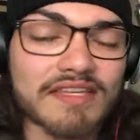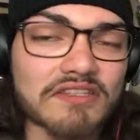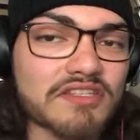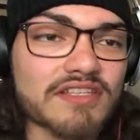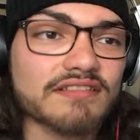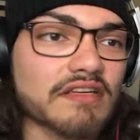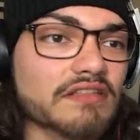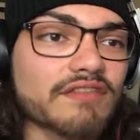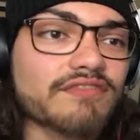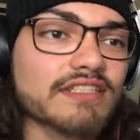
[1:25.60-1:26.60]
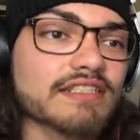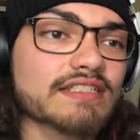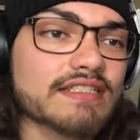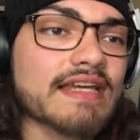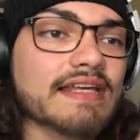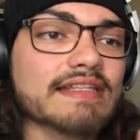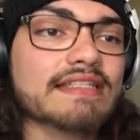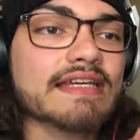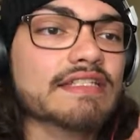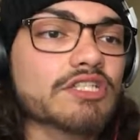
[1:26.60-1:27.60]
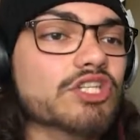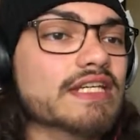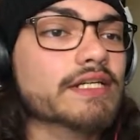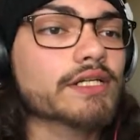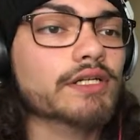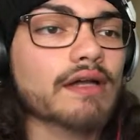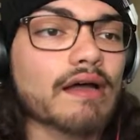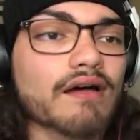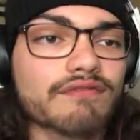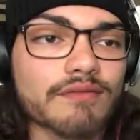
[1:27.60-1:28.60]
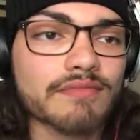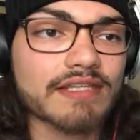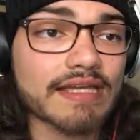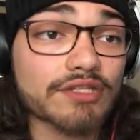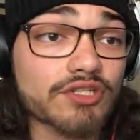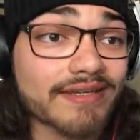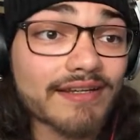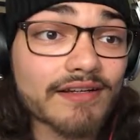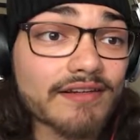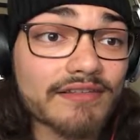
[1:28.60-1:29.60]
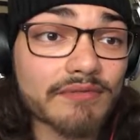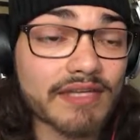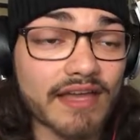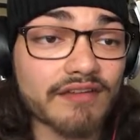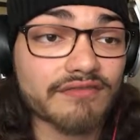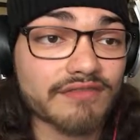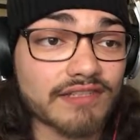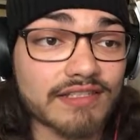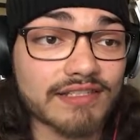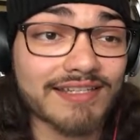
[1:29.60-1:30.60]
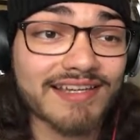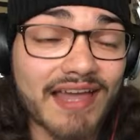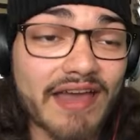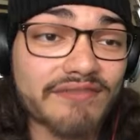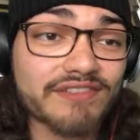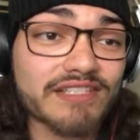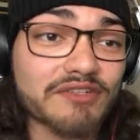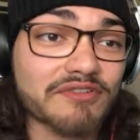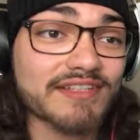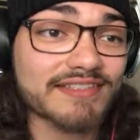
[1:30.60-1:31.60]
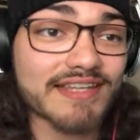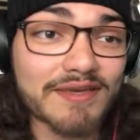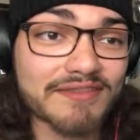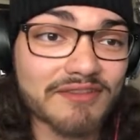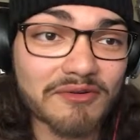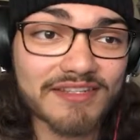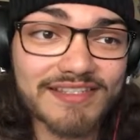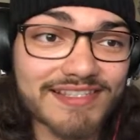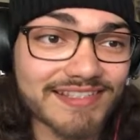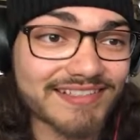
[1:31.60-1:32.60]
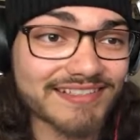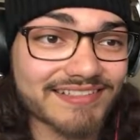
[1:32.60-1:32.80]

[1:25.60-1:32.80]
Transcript: Just a lovely 10 out of 10 cheer from the engineer, and then we have the heavy crit death noise.